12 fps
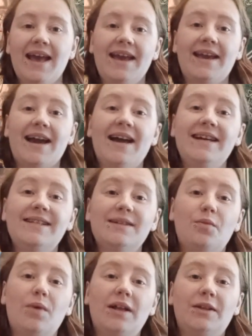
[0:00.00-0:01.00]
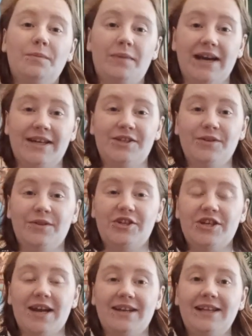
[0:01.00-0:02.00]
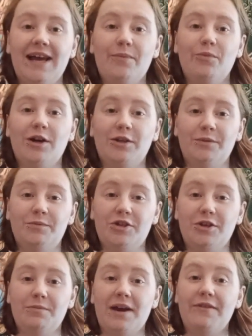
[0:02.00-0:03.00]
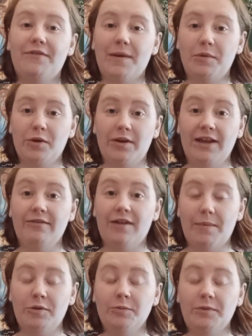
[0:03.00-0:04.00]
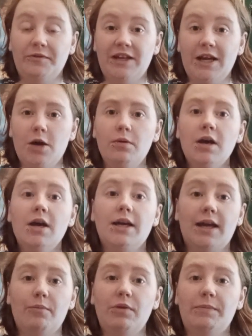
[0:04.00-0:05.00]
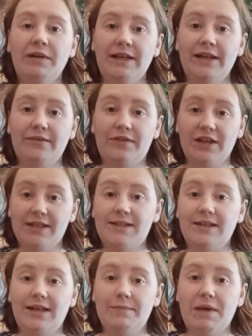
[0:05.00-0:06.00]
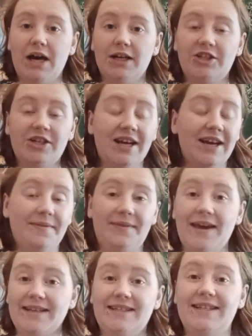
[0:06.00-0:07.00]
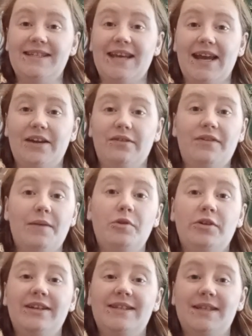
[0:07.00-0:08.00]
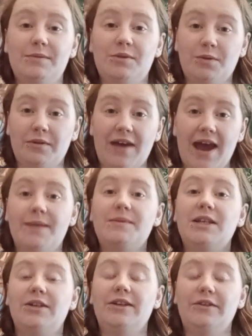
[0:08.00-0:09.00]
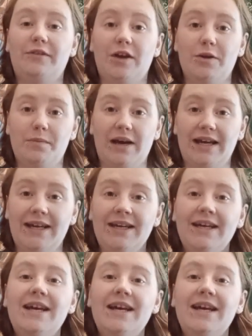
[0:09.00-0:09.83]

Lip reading: Hey guys, welcome back to the channel and welcome to my February wrap-up video. Can we believe that it's nearly March? That's insane. February seems to have absolutely flown by.